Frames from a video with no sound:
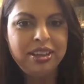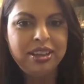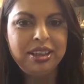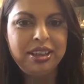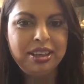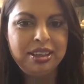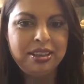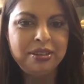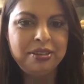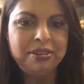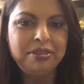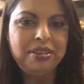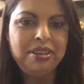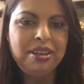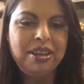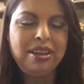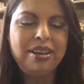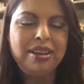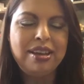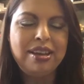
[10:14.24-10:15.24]
you know?
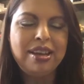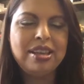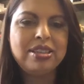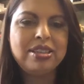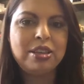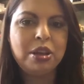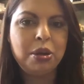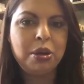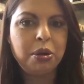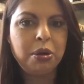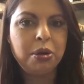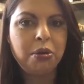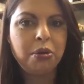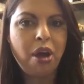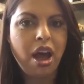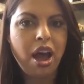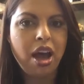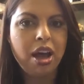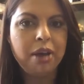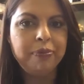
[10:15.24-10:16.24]

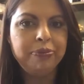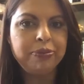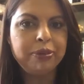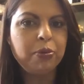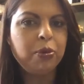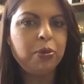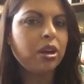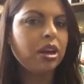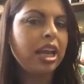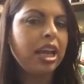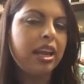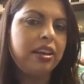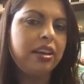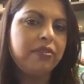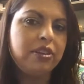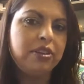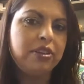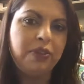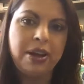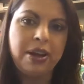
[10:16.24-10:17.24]
So, what kind
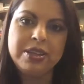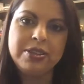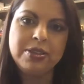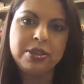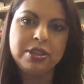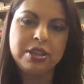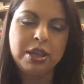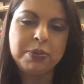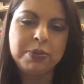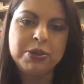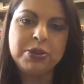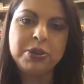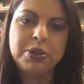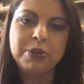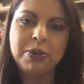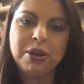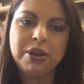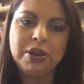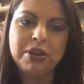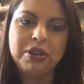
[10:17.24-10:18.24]
of advice or tips do
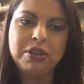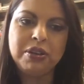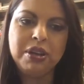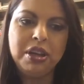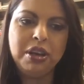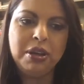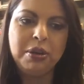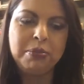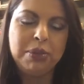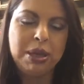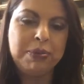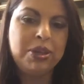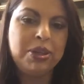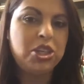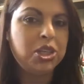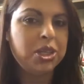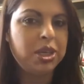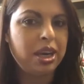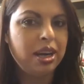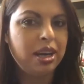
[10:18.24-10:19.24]
you want to maybe
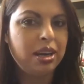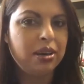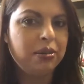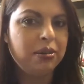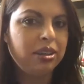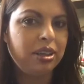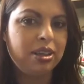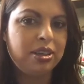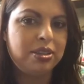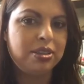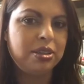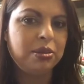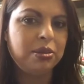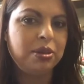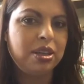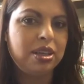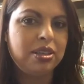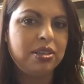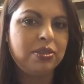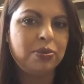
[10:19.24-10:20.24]
share with our
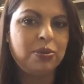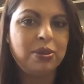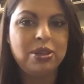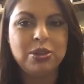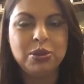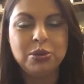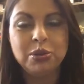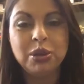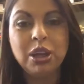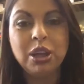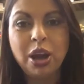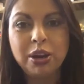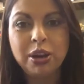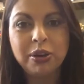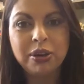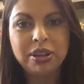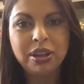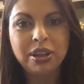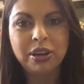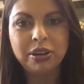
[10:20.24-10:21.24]
students when doing
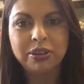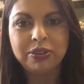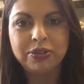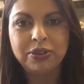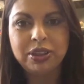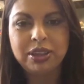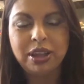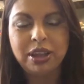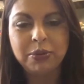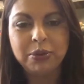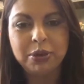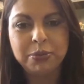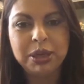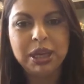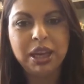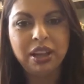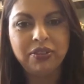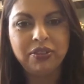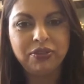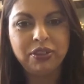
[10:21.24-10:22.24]
autoethnography that would be
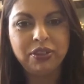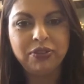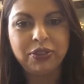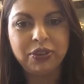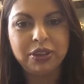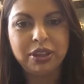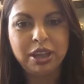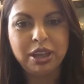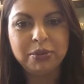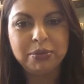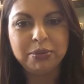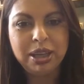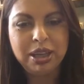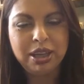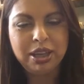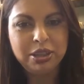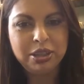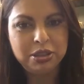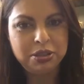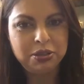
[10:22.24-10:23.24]
helpful for them
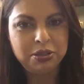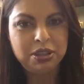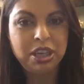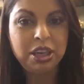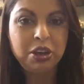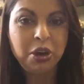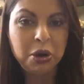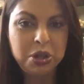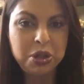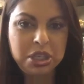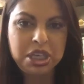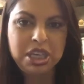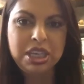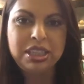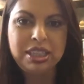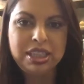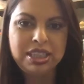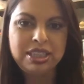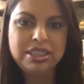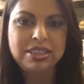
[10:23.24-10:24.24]
to negotiate
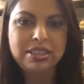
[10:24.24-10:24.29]
these